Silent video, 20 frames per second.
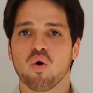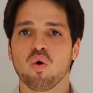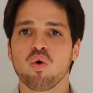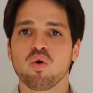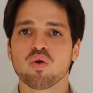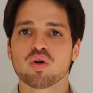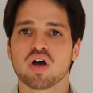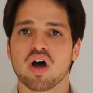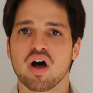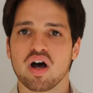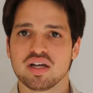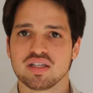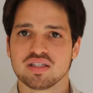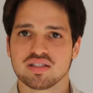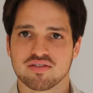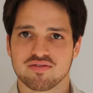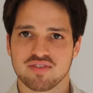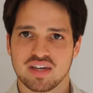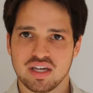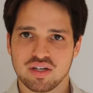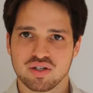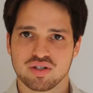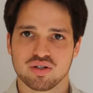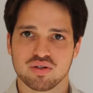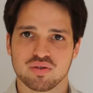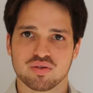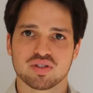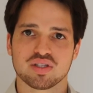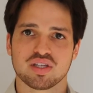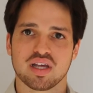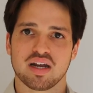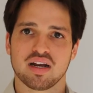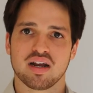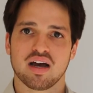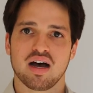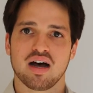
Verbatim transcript: all kinds of issues that